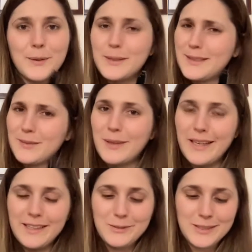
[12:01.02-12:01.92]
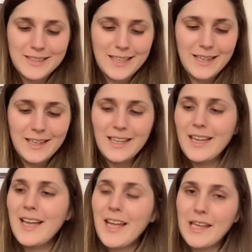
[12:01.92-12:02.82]
it's quite interesting.
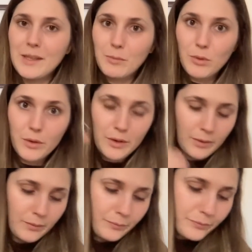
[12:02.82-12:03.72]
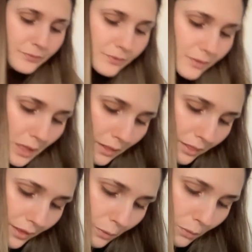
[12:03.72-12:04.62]
And the more
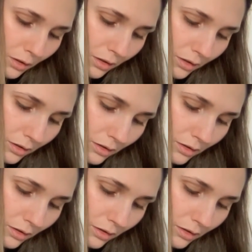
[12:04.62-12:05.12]
thin one,